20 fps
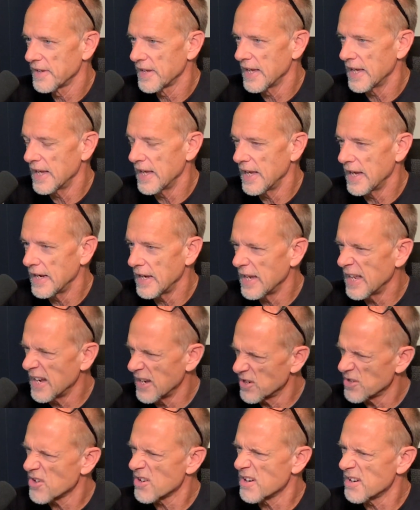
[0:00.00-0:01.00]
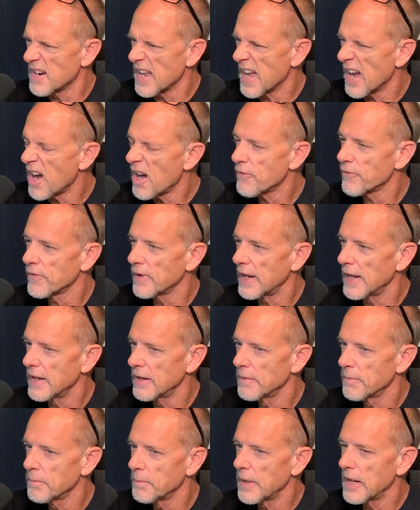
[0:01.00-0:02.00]
And, and, start our day off right.
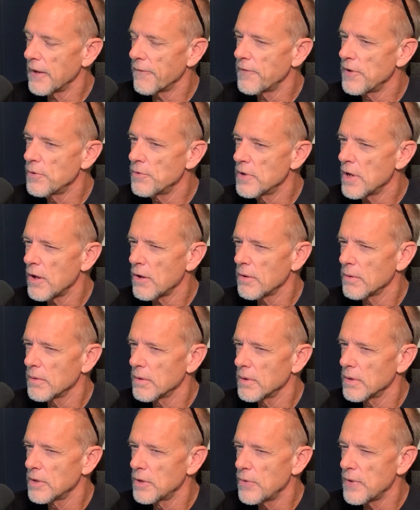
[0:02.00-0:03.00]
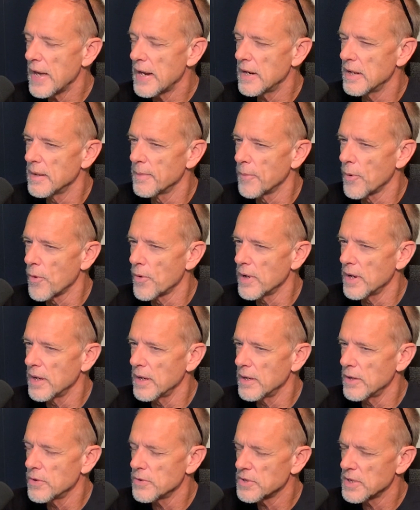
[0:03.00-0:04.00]
But if you don't do that in the
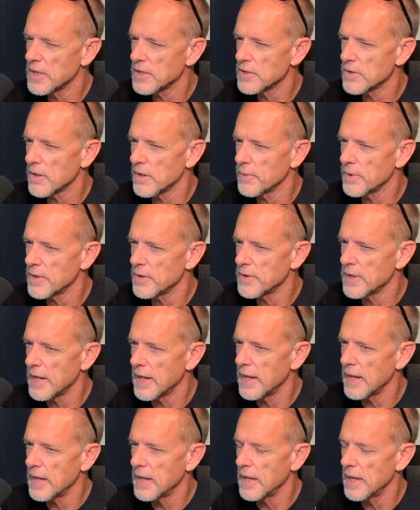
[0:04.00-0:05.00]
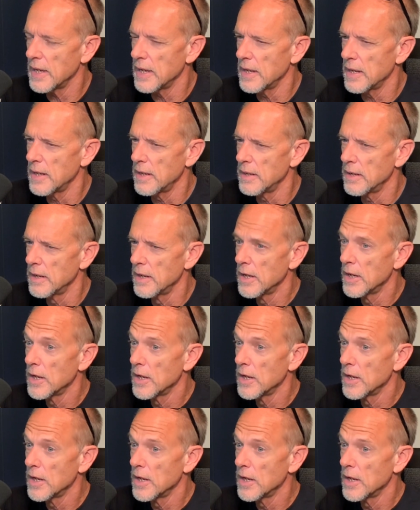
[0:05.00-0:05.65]
morning and you just get started with your day and